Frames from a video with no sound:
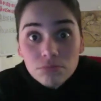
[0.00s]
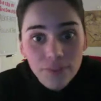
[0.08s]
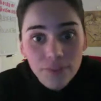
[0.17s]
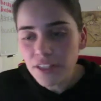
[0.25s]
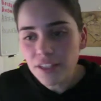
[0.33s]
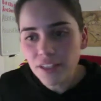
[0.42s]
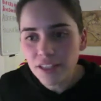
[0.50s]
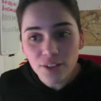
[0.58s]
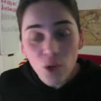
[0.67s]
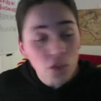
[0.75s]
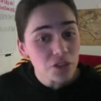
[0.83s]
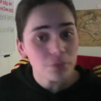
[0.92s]
It
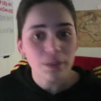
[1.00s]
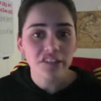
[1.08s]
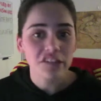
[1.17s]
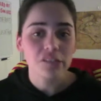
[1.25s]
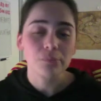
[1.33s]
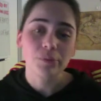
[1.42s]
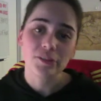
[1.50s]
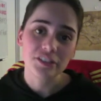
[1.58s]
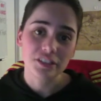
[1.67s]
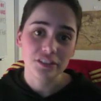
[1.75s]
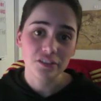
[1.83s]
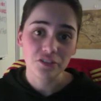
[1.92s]
all depends on the
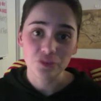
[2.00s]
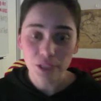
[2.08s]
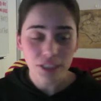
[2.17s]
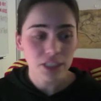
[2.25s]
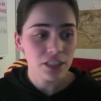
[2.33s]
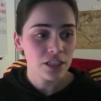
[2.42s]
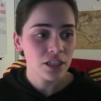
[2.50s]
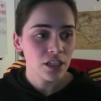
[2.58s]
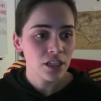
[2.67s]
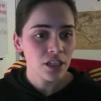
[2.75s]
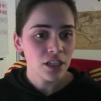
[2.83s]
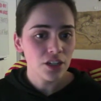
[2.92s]
person. There's really
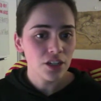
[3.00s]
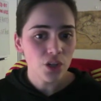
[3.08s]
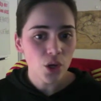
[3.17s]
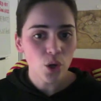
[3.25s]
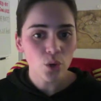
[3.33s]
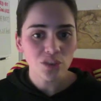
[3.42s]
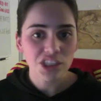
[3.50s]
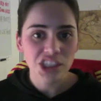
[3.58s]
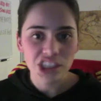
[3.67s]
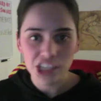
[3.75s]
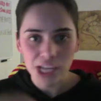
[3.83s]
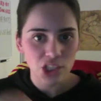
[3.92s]
no
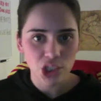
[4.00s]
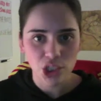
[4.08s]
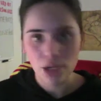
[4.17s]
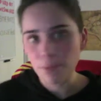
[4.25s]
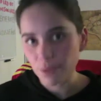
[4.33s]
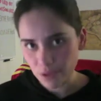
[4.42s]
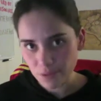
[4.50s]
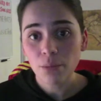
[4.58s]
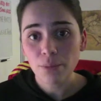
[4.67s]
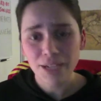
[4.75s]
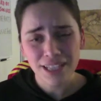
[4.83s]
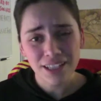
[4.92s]
set Shepard.
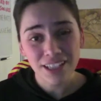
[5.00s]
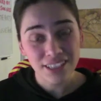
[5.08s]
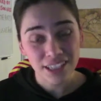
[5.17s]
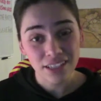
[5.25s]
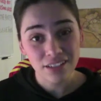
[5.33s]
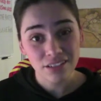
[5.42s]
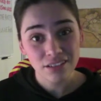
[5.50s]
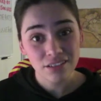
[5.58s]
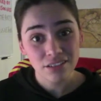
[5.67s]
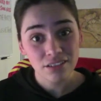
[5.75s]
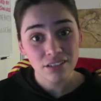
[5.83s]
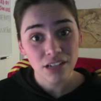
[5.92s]
But I like that.
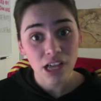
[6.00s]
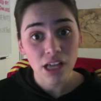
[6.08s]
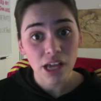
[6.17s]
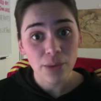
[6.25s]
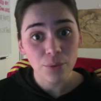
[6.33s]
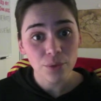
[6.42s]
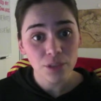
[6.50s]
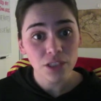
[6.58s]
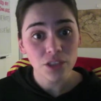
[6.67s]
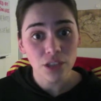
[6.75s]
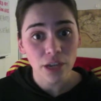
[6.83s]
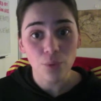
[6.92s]
I, I
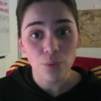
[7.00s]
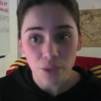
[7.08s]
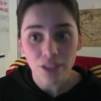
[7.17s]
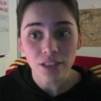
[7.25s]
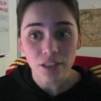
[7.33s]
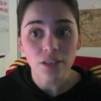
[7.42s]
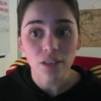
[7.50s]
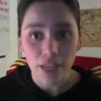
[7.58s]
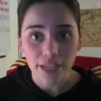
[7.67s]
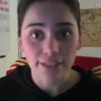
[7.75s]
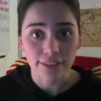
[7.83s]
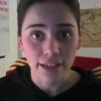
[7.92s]
really, I really
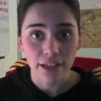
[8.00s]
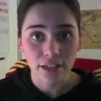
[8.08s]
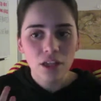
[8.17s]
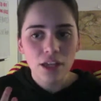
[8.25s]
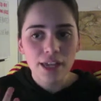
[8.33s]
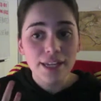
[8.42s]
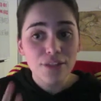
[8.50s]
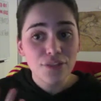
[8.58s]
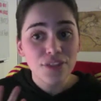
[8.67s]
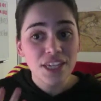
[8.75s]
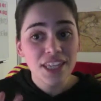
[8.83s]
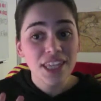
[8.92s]
like that. And I
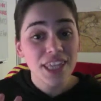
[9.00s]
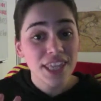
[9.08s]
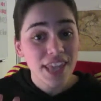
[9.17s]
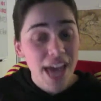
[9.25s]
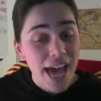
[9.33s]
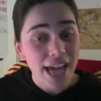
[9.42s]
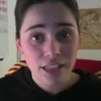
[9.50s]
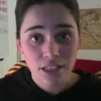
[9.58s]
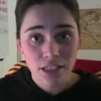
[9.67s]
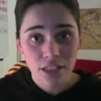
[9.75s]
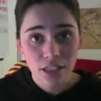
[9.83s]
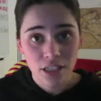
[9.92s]
think that
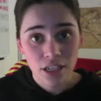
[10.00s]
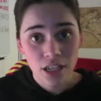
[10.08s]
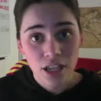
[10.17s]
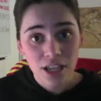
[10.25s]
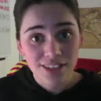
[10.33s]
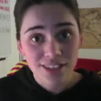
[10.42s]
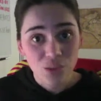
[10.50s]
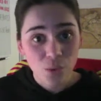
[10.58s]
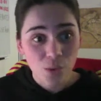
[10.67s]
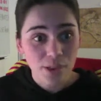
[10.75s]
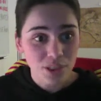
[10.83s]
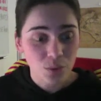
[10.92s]
is
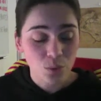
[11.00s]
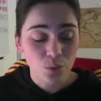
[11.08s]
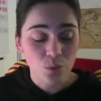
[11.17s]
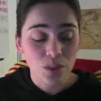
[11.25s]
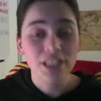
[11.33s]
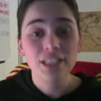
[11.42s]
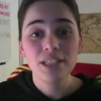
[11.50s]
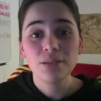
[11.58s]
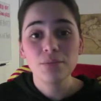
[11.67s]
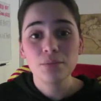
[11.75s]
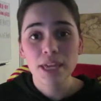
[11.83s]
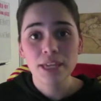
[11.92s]
going to really
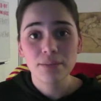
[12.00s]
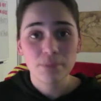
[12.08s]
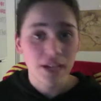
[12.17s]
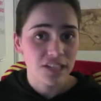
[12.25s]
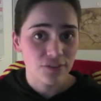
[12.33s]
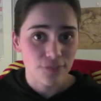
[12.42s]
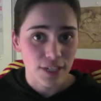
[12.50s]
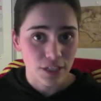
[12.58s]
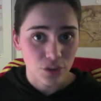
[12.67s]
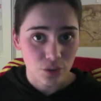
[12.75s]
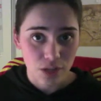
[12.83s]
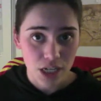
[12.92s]
make Mass Effect
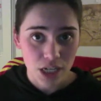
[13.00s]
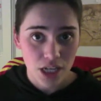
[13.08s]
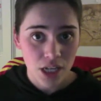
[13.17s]
3